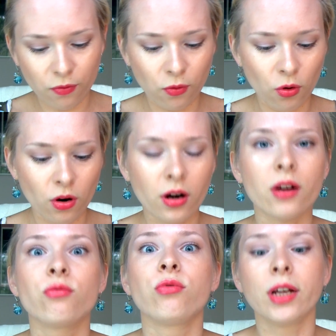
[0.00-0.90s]
For
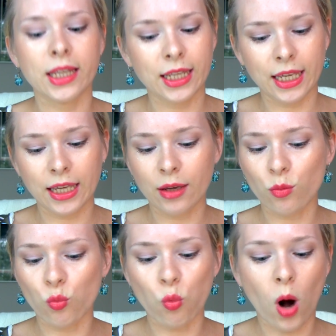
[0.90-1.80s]
a really
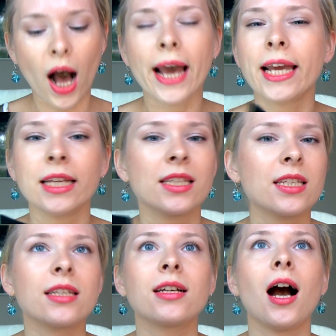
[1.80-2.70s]
white